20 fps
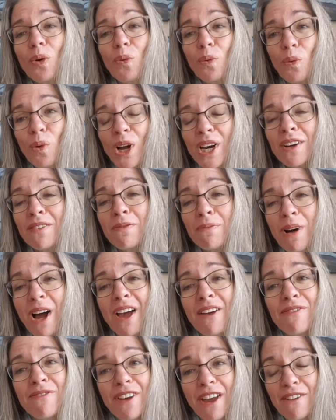One of
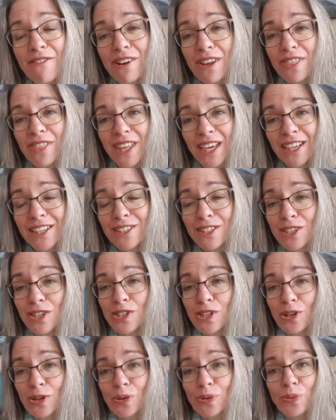my favorite things to
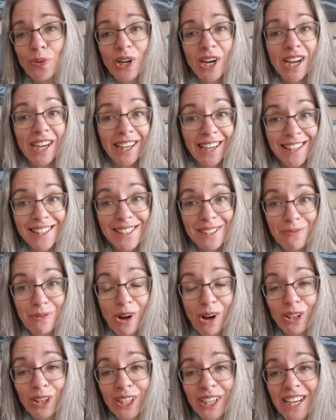do when I get some
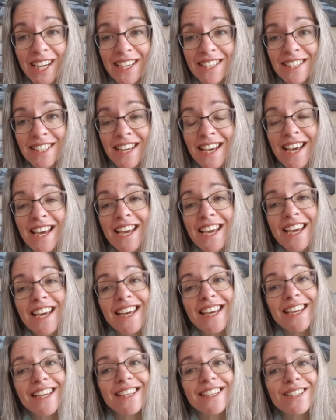holidays
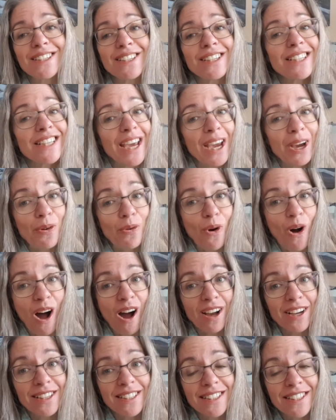is to take
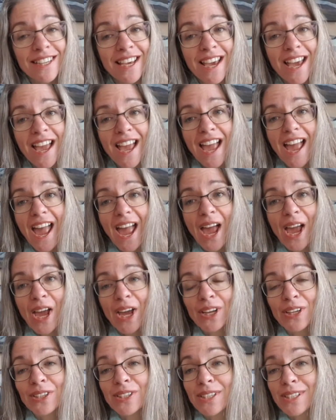walks.
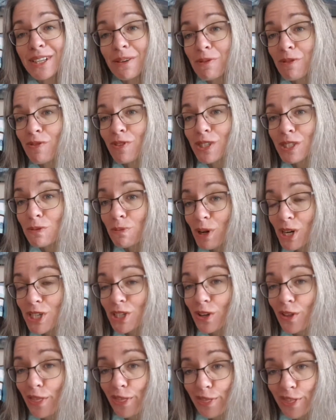And some of the
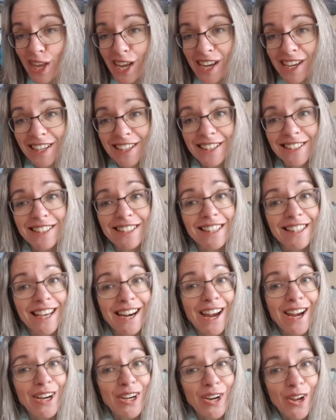special things that
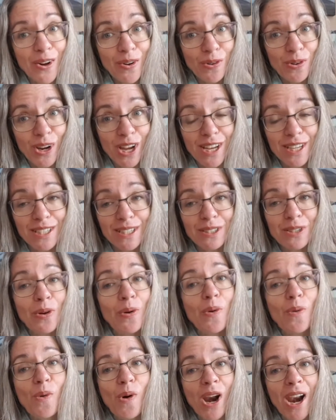I notice
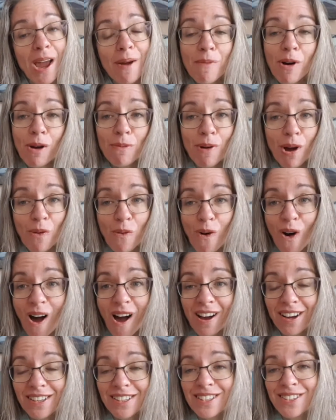when I'm on my
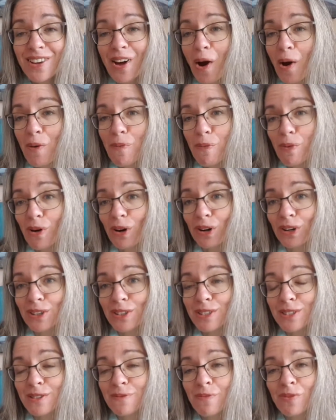walks are
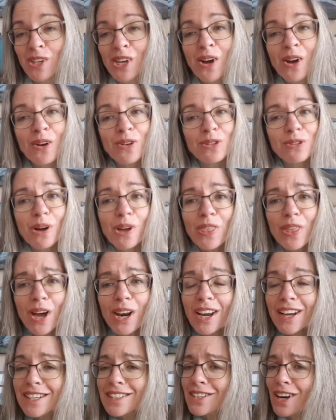birds. So I
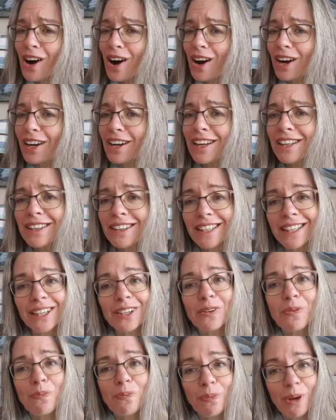thought I'd talk a
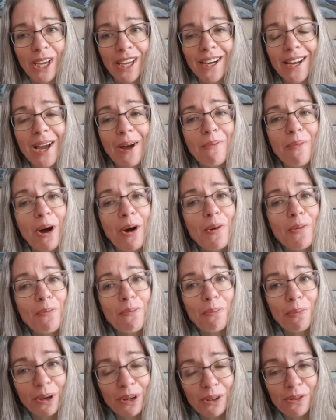little bit about
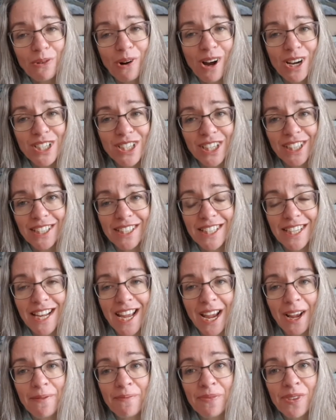bird watching
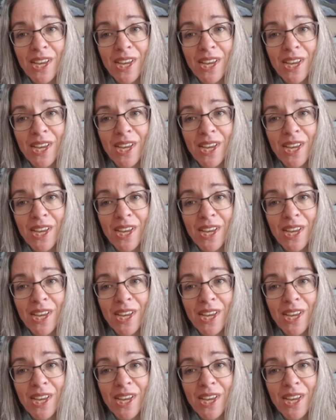today.